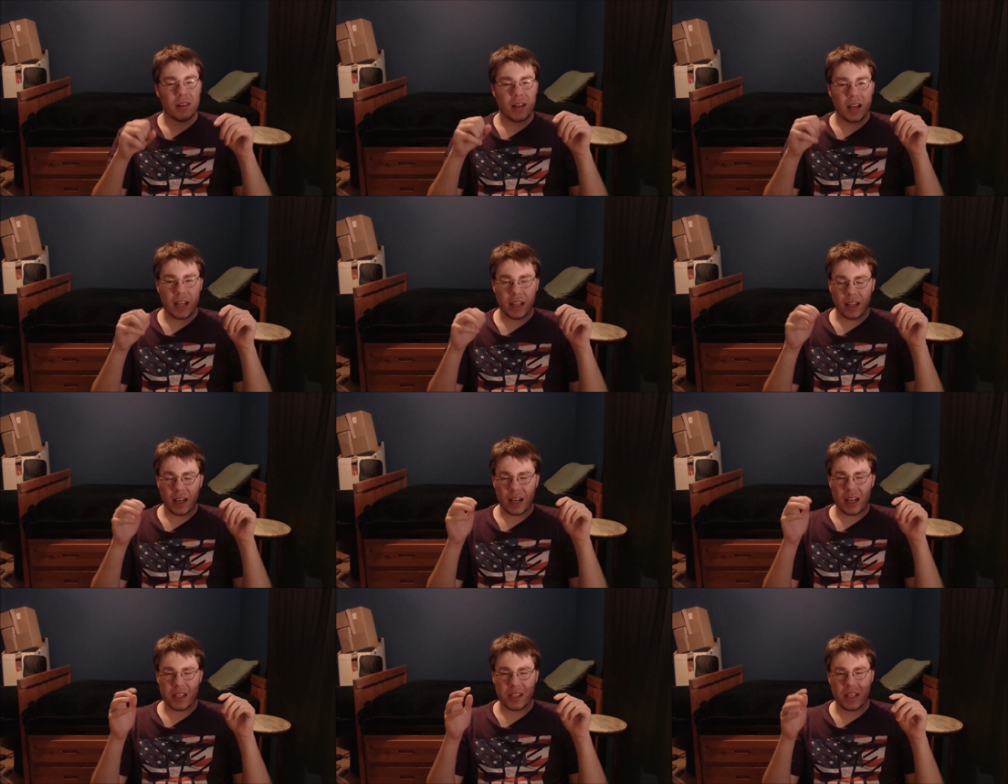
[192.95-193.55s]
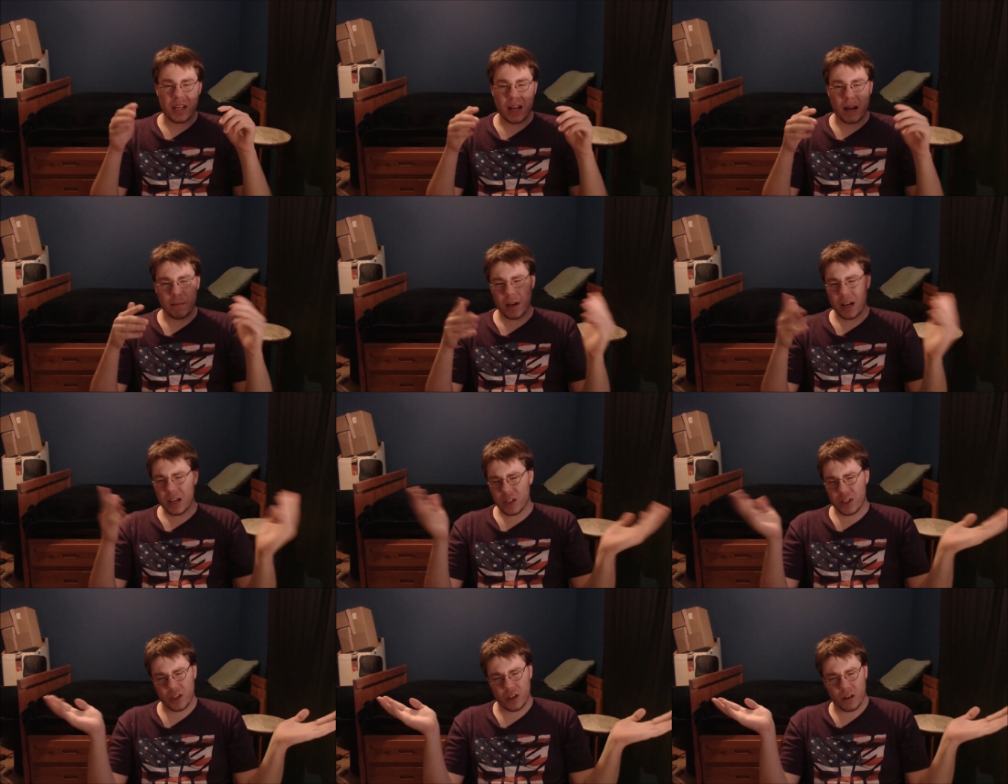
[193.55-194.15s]
And like I said, I'm
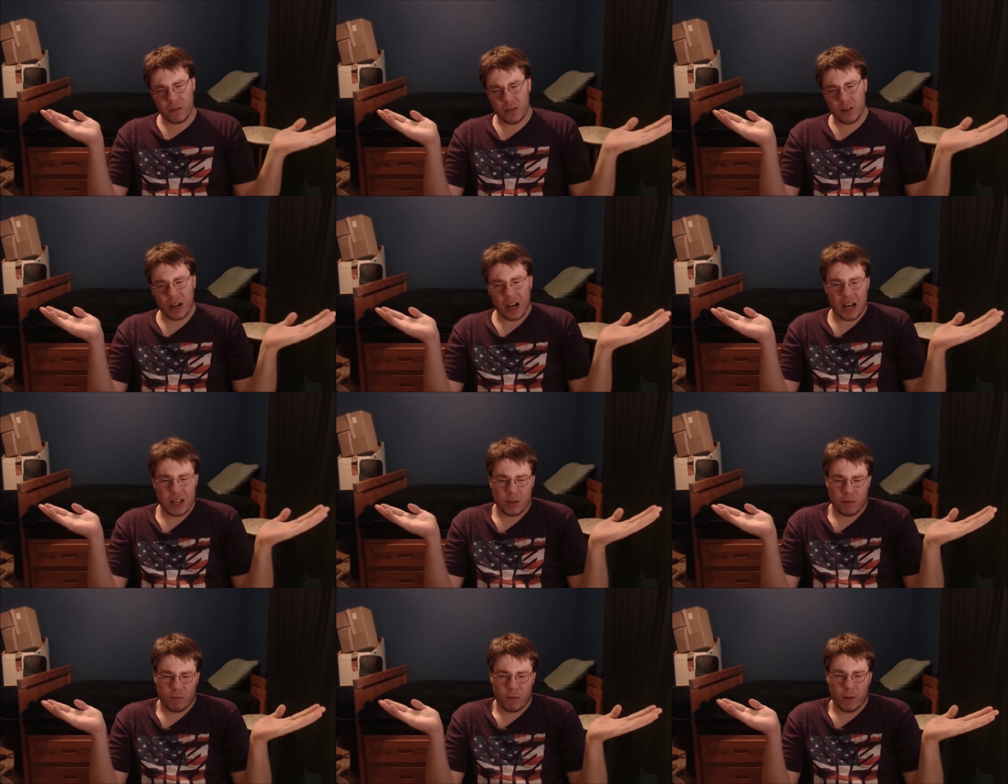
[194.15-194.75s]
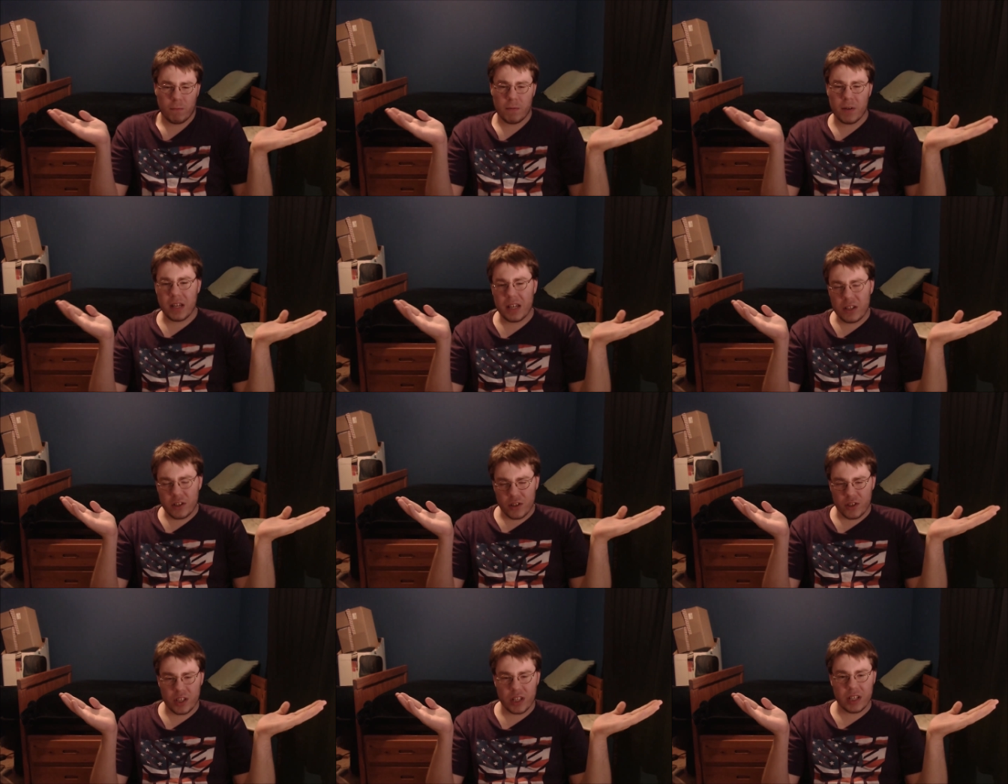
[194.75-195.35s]
not sure if you guys will be
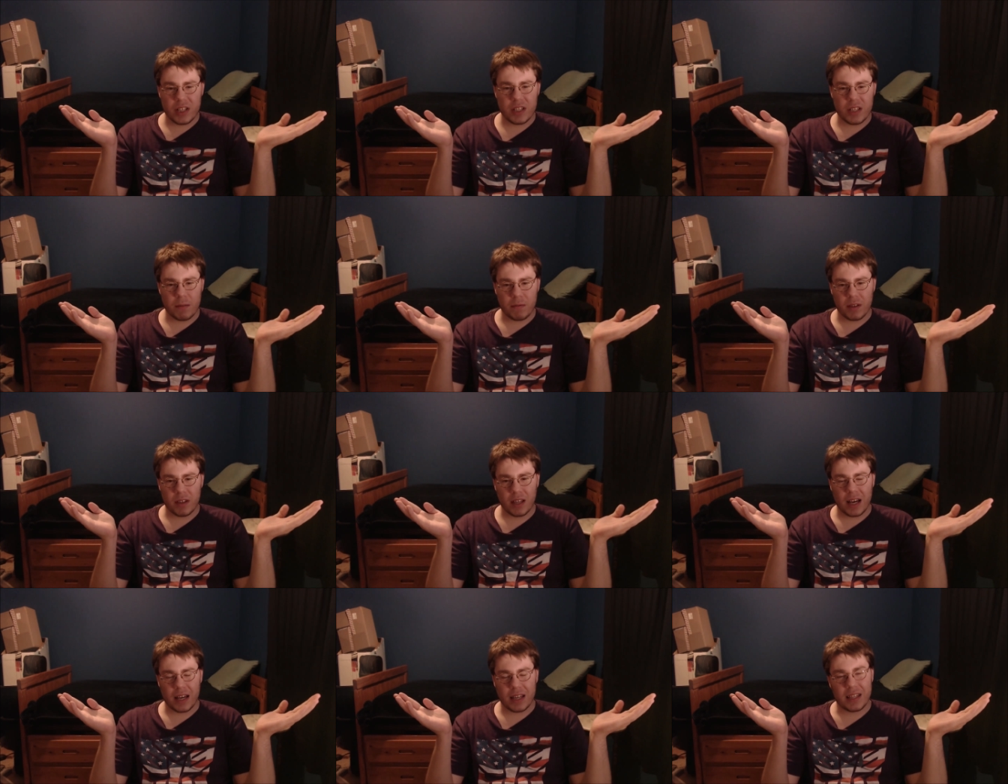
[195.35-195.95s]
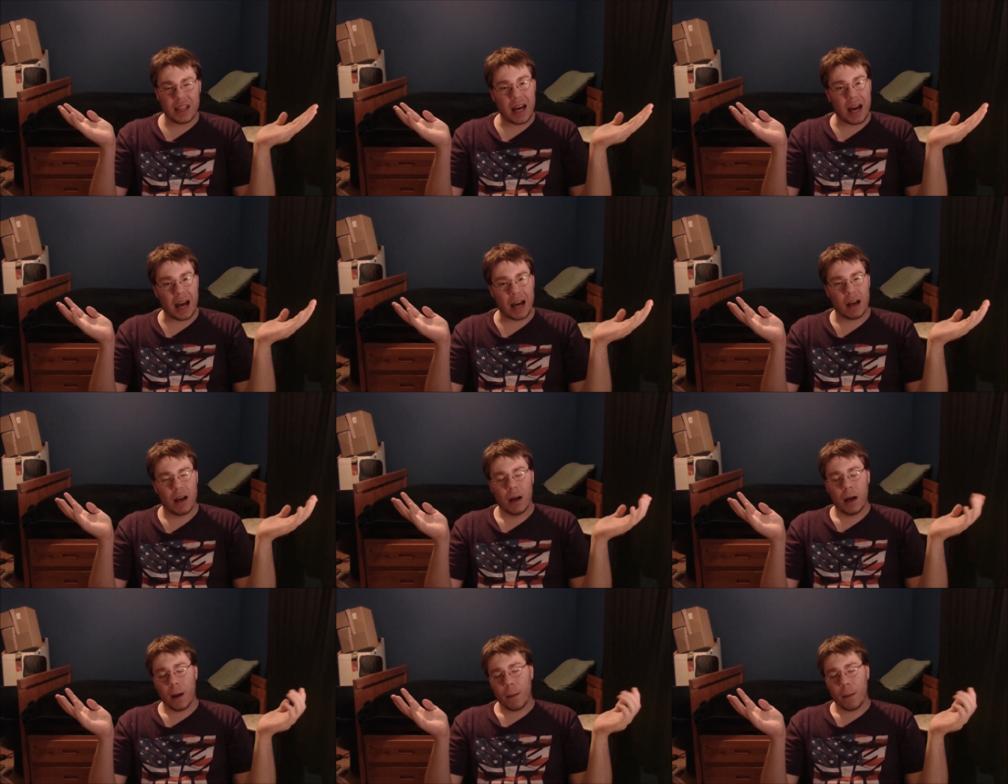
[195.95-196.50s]
interested in something like that.